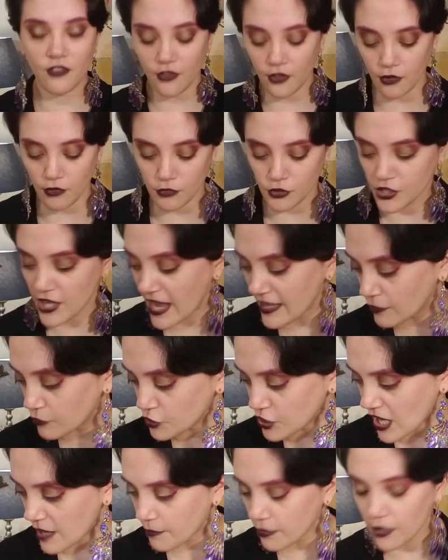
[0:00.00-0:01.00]
to Shadow
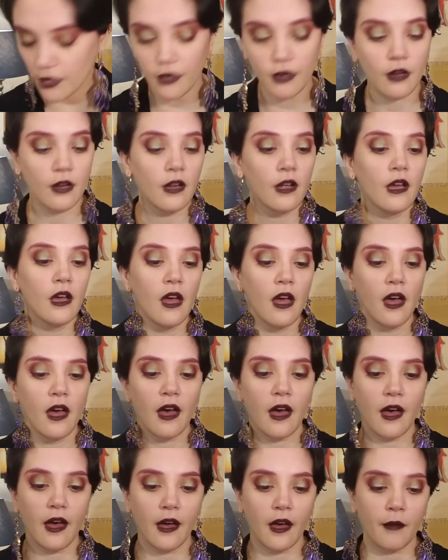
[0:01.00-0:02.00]
Shaper,
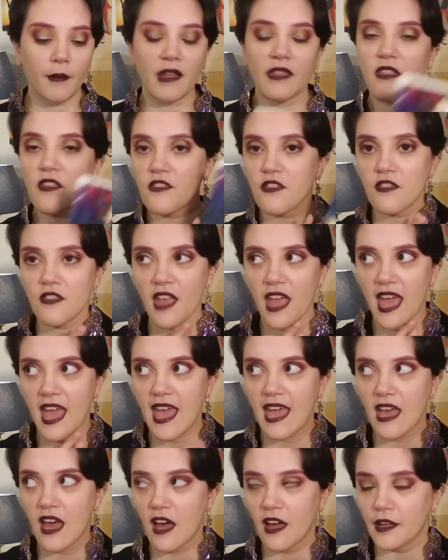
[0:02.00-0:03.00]
um, and this is
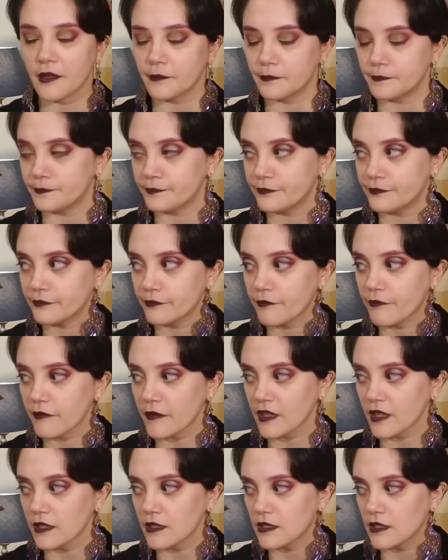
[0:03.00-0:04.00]
a um,
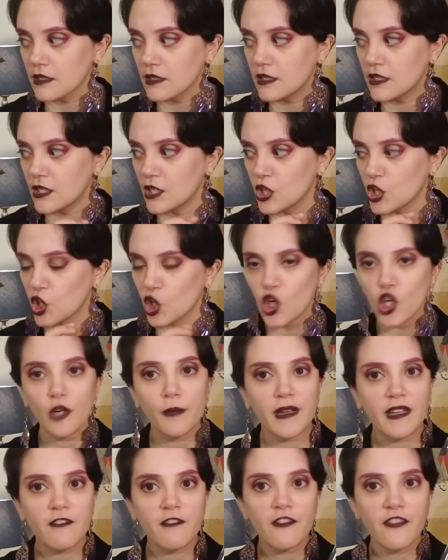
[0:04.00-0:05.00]

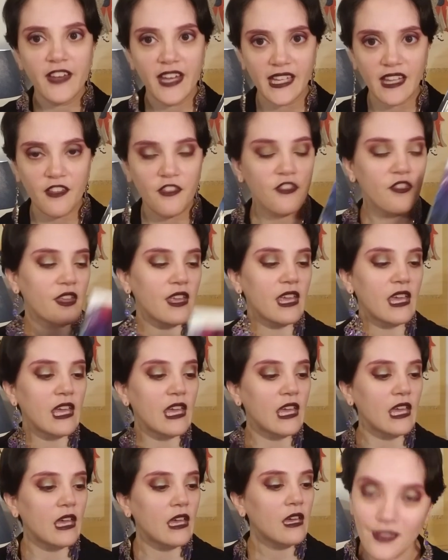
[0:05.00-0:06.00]
urban
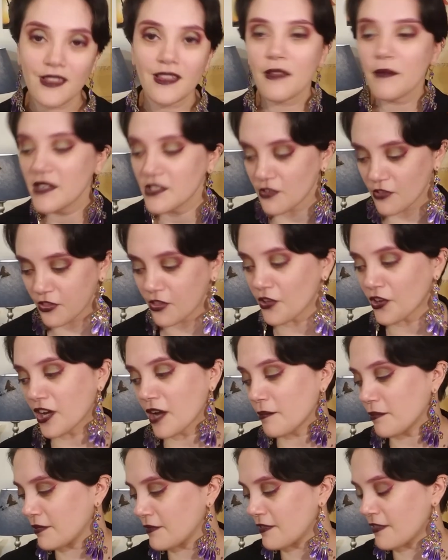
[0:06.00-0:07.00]
fantasy. Let me just look
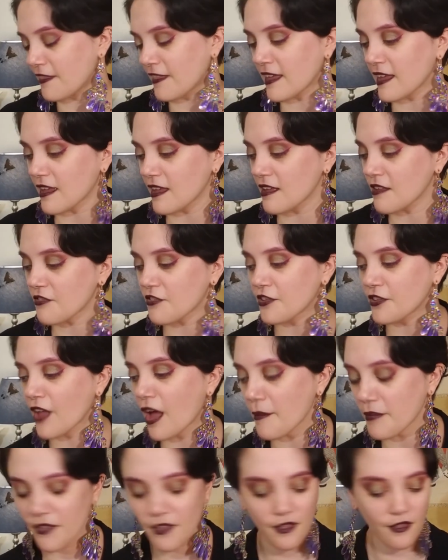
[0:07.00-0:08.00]
up the
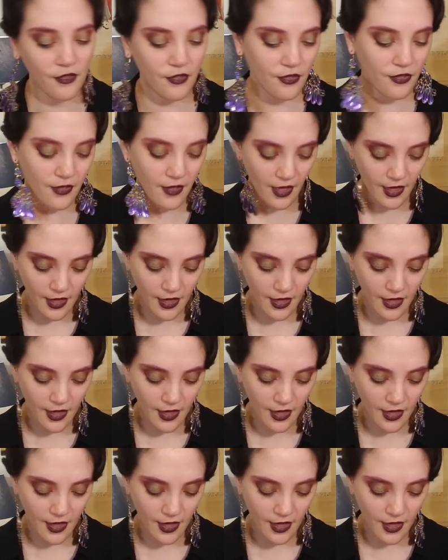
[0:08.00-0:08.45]
synopsis